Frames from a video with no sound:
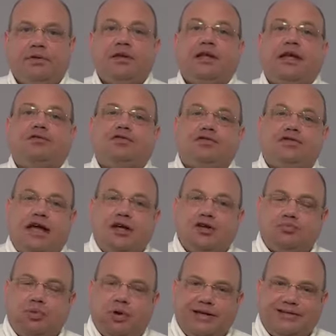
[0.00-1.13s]
If the sales
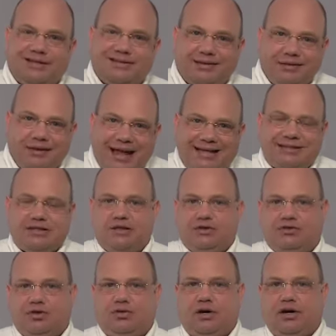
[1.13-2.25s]
price is less than
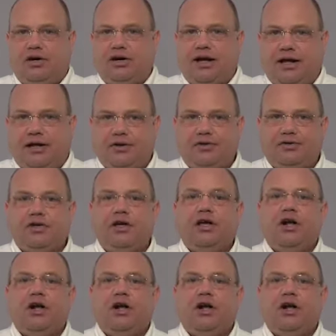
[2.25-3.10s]
$200,